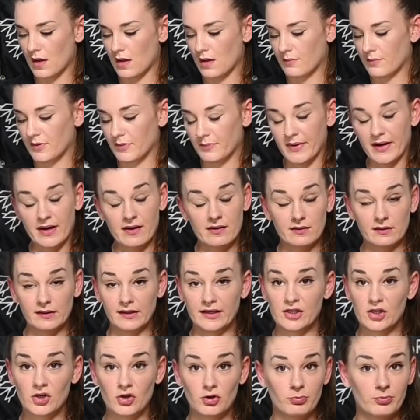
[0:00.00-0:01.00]

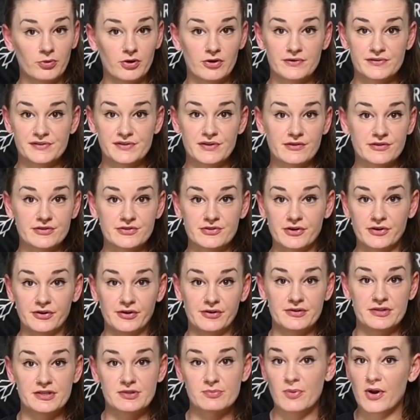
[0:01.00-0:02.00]
Apparently Coopers
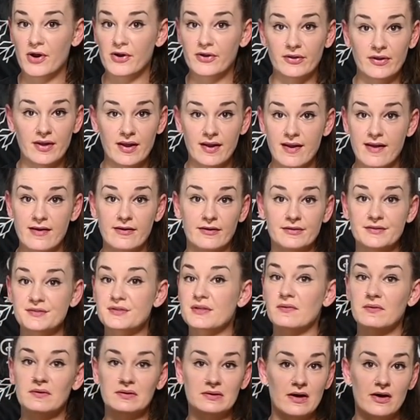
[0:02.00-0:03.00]
Australian Sparkling Ale
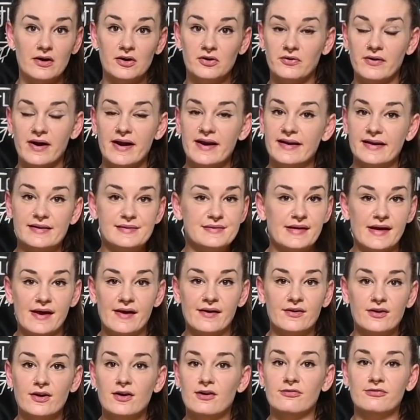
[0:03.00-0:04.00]
is a great
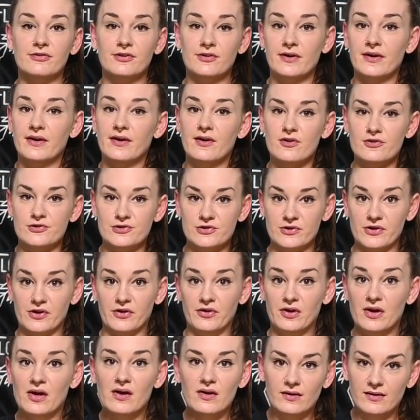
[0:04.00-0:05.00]
contender if you're in
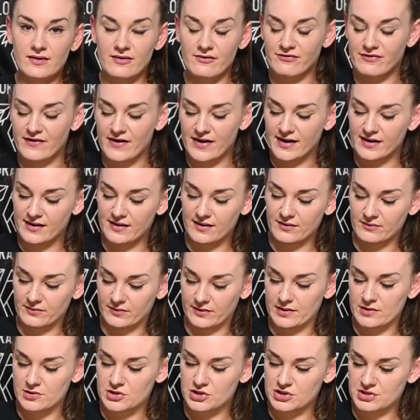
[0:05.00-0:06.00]
Australia and can find it,
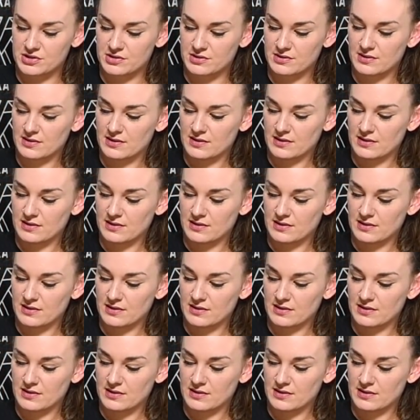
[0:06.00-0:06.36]
which